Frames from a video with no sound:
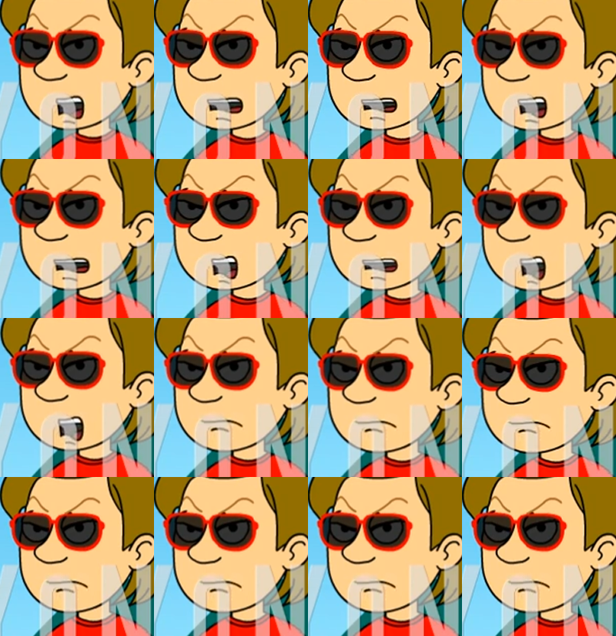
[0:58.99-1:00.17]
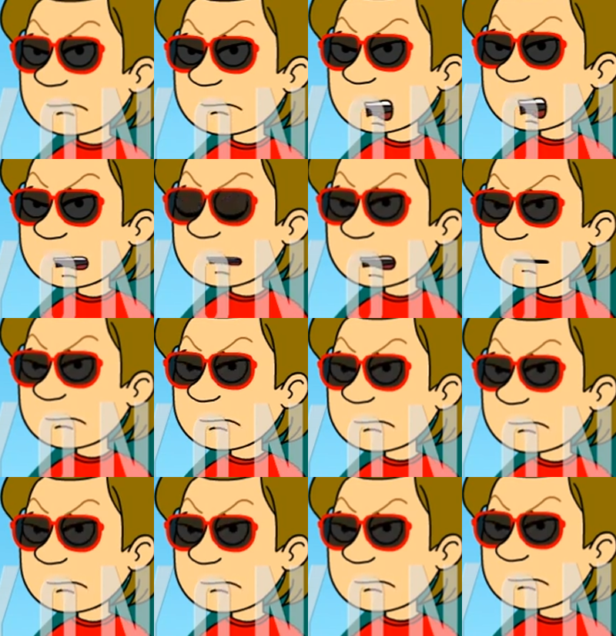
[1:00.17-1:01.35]
doesn't get a point. Next.
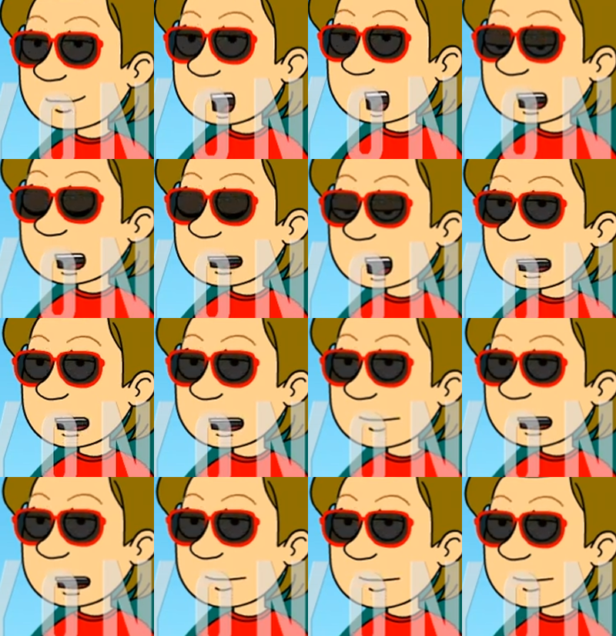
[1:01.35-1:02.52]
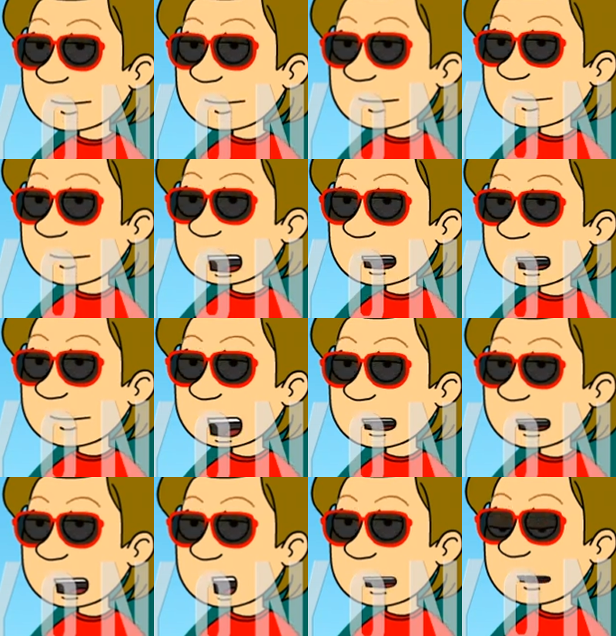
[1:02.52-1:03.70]
All right, Misty. This
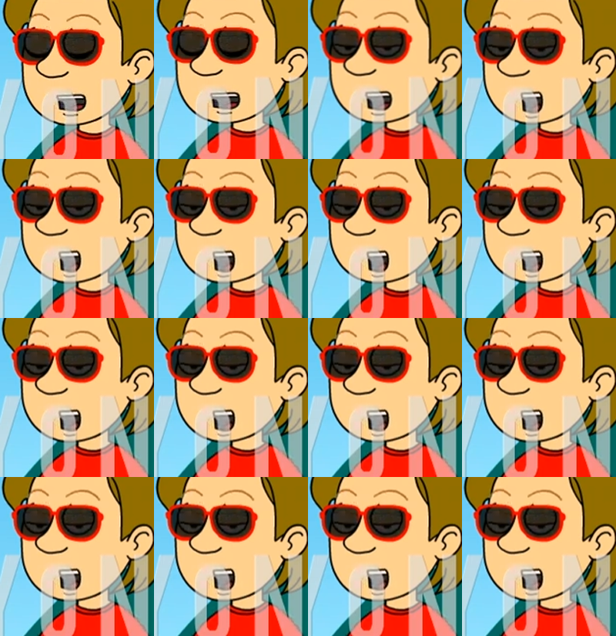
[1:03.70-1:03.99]
question is for